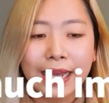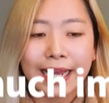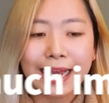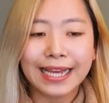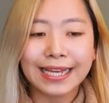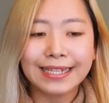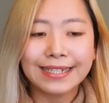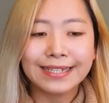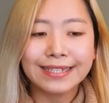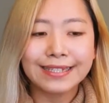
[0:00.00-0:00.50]

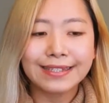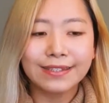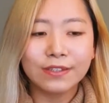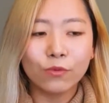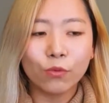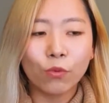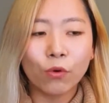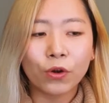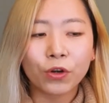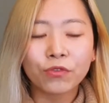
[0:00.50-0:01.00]
is
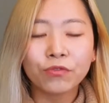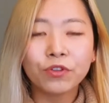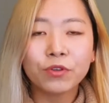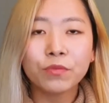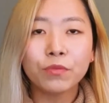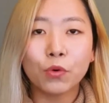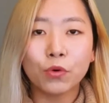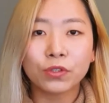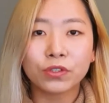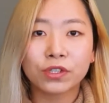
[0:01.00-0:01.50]
one of the
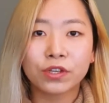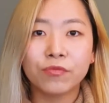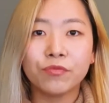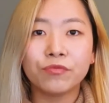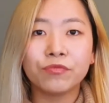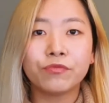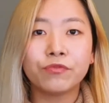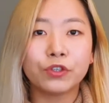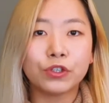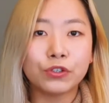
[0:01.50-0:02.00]
most
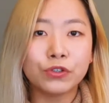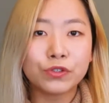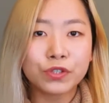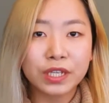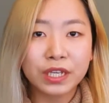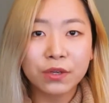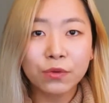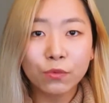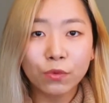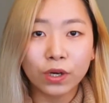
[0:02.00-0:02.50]

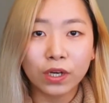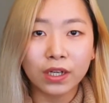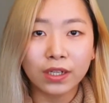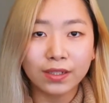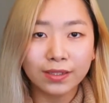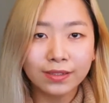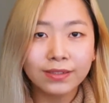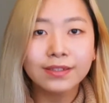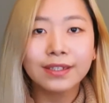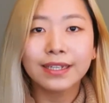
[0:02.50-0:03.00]
confusing
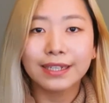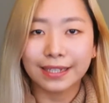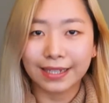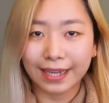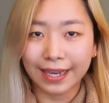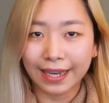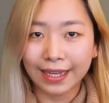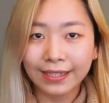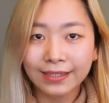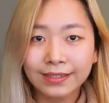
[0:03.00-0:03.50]
one.
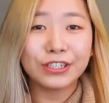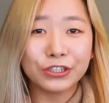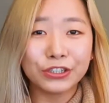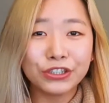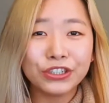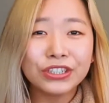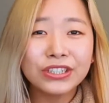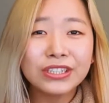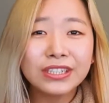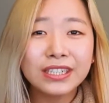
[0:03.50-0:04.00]
Yes, you
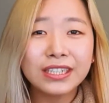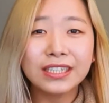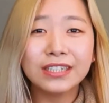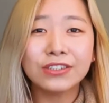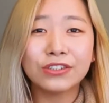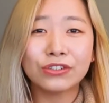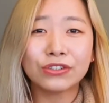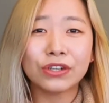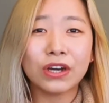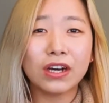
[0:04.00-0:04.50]
need
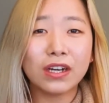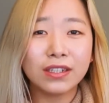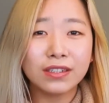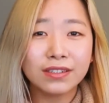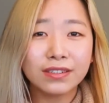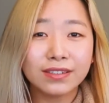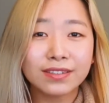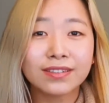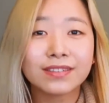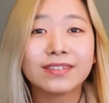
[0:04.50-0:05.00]
to
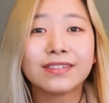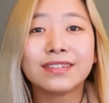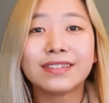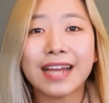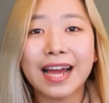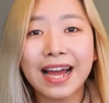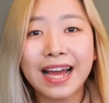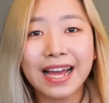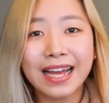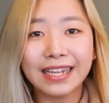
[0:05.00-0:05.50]

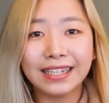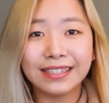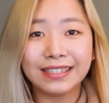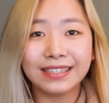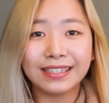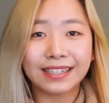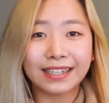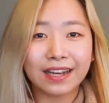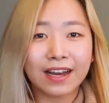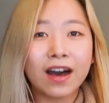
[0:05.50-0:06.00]
understand
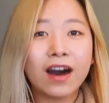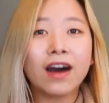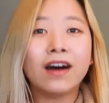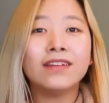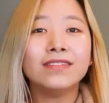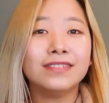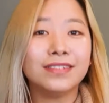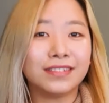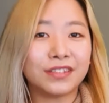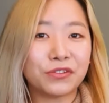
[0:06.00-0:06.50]
the
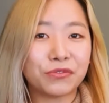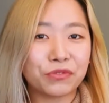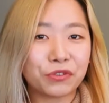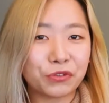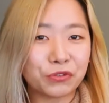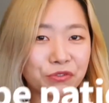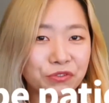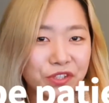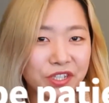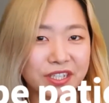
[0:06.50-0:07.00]
concept
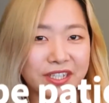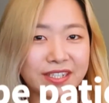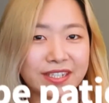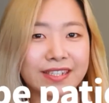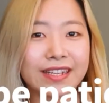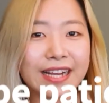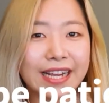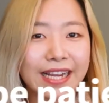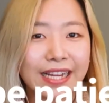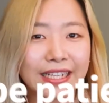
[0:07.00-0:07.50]
of this
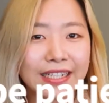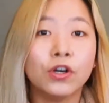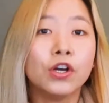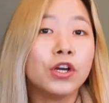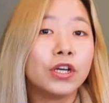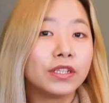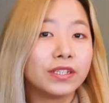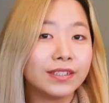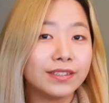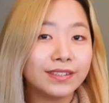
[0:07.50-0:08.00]
thing.
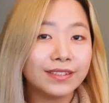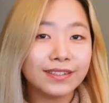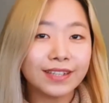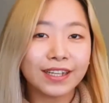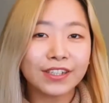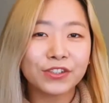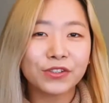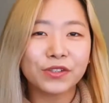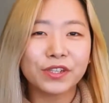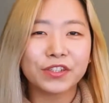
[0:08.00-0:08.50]
This is
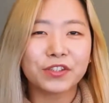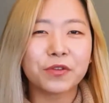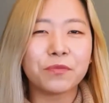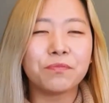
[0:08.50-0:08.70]
actually the